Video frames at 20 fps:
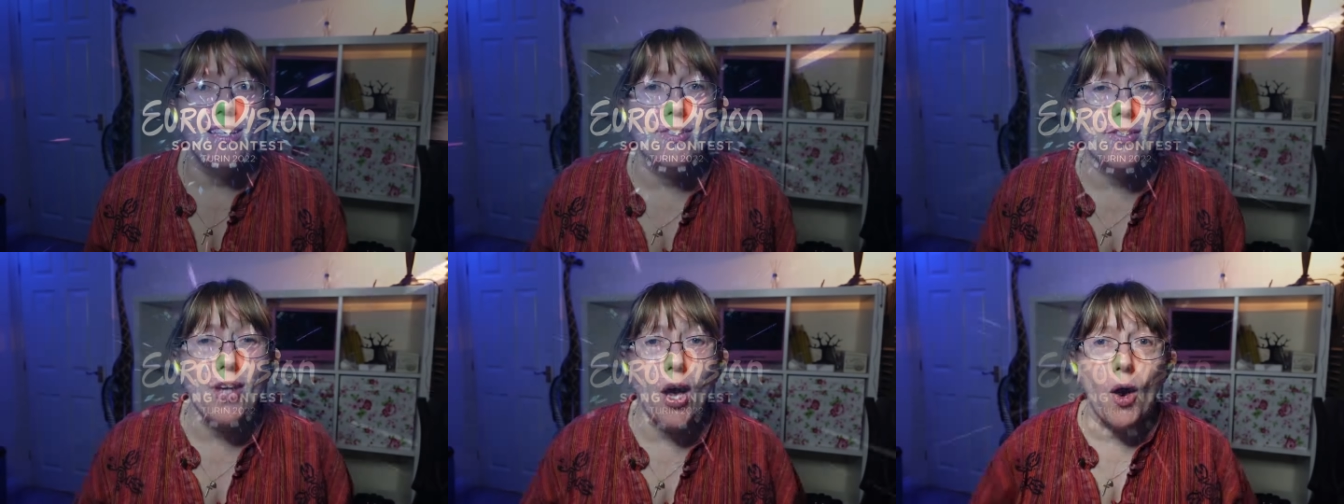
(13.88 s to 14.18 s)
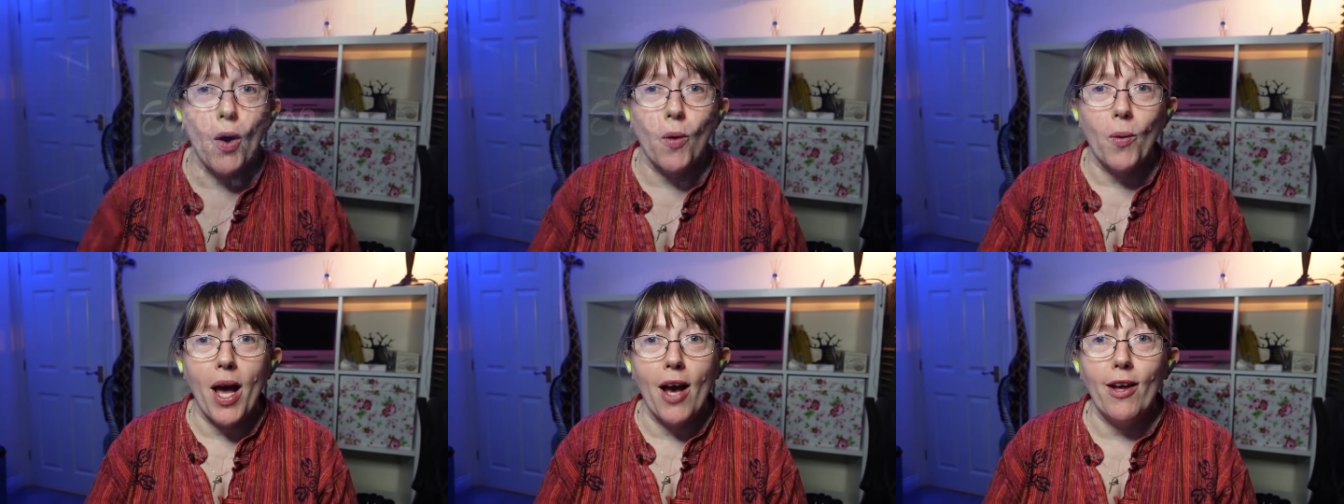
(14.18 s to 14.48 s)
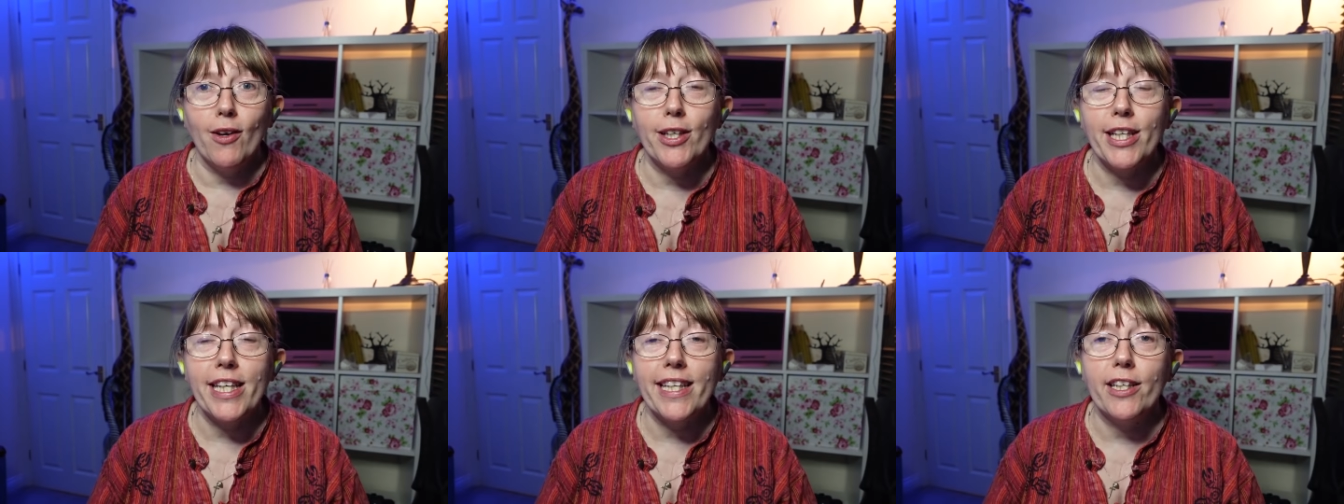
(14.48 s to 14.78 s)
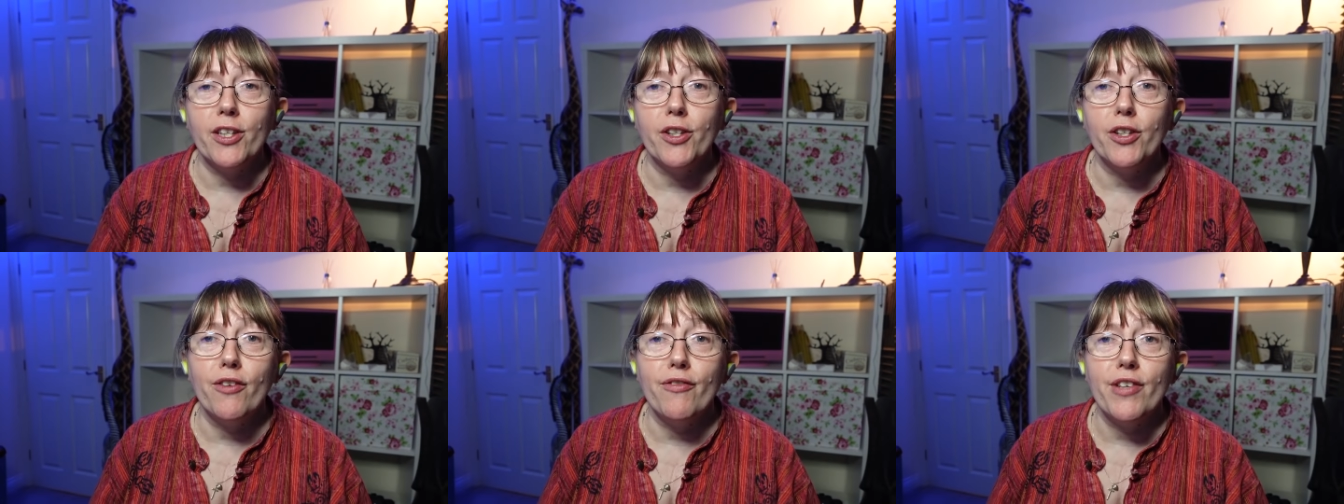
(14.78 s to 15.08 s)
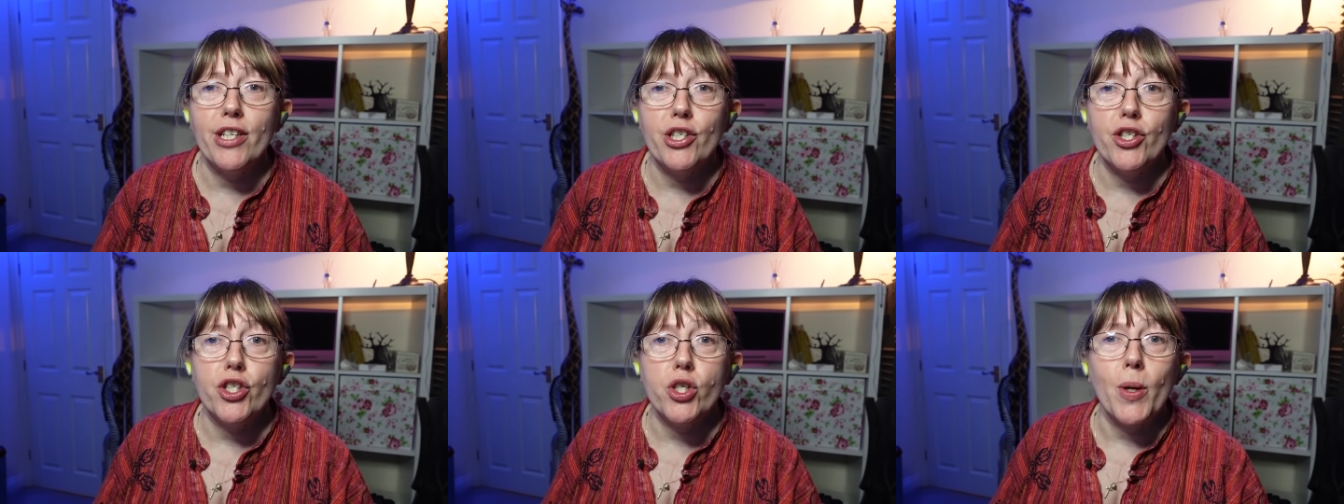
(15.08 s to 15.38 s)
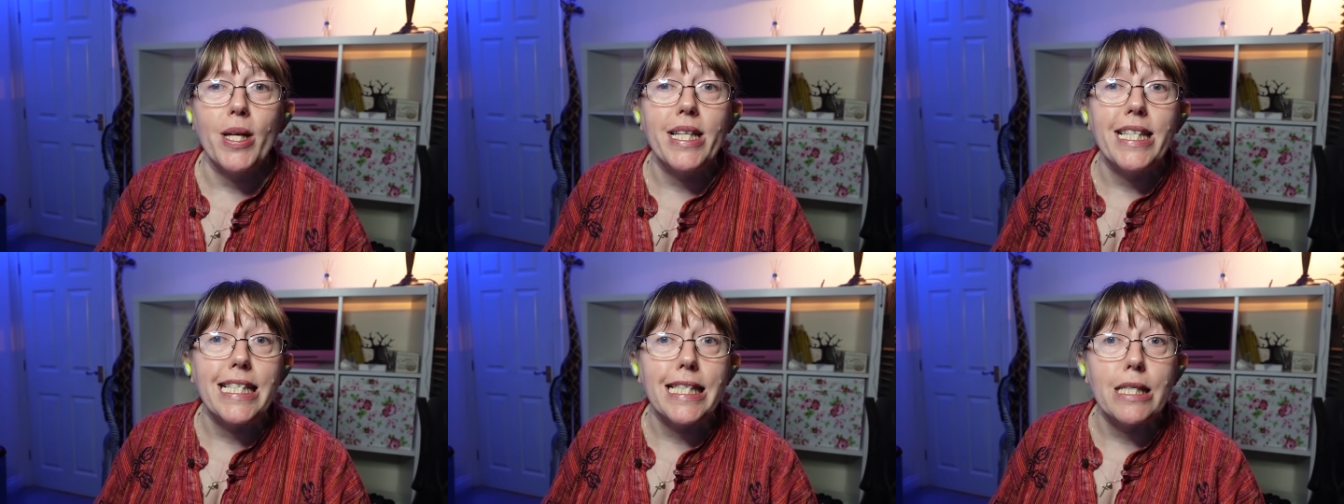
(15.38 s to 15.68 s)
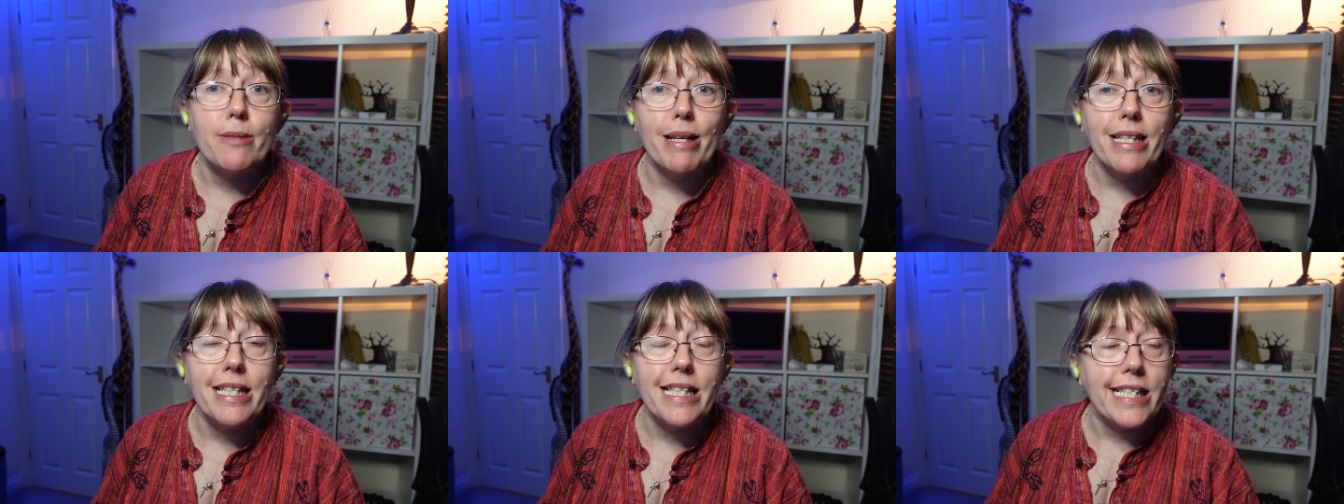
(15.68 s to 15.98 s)
So we are looking at Eurovision
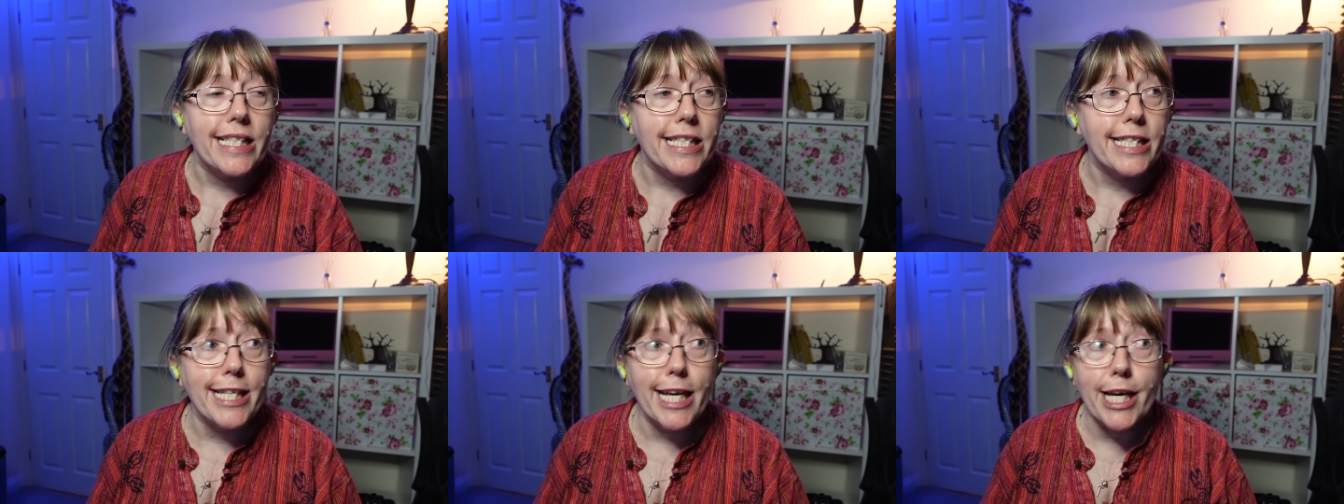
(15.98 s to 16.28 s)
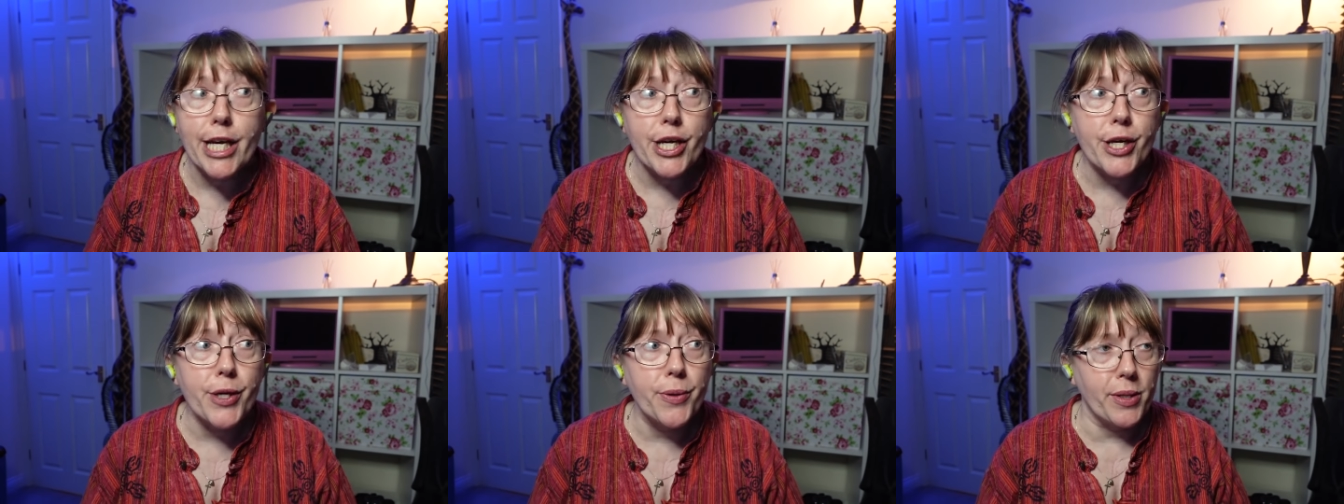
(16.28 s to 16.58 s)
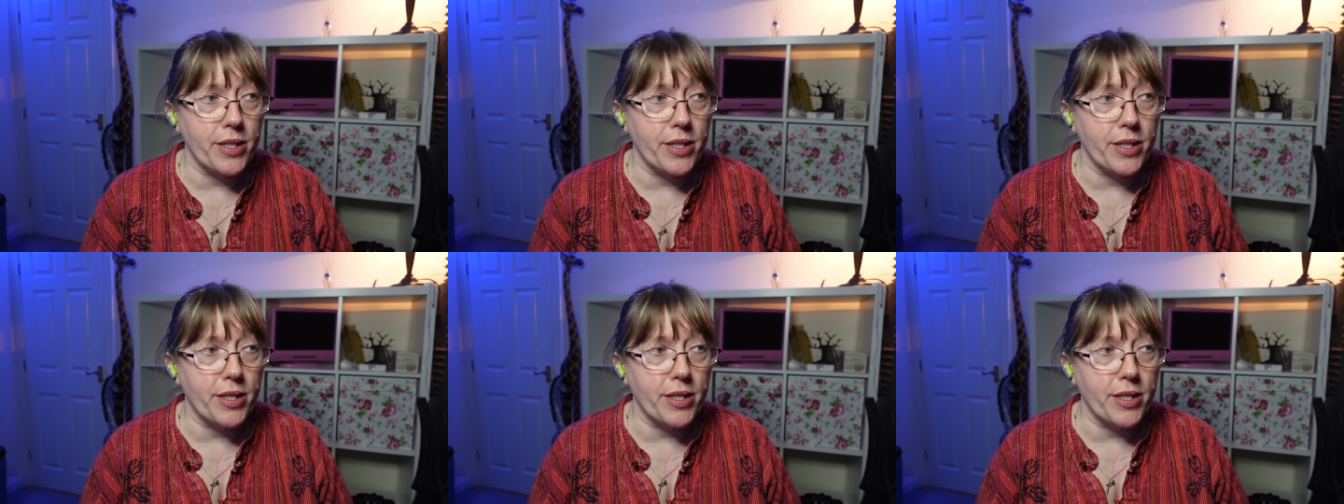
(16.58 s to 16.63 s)
2022.